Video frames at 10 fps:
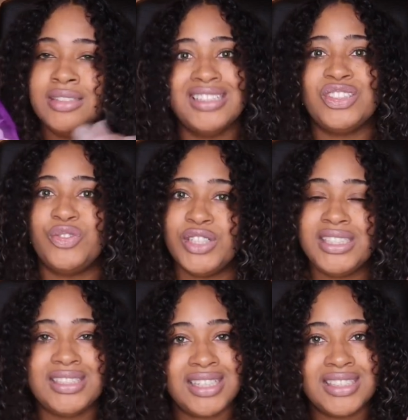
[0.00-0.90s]
It's
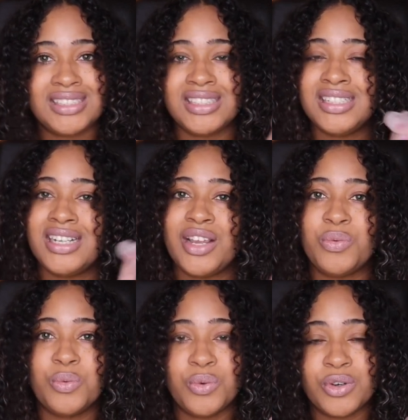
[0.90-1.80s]
fully tested
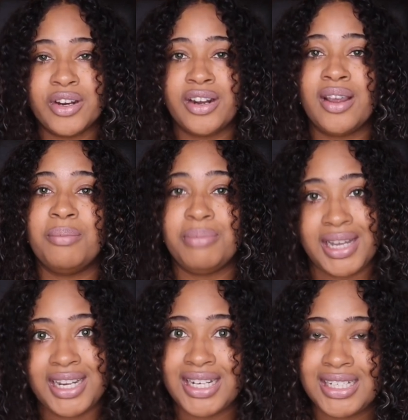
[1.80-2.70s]
and worn
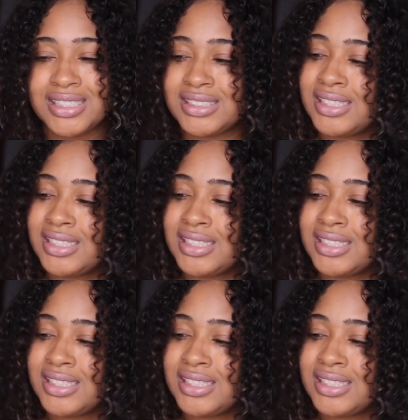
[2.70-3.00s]
by us.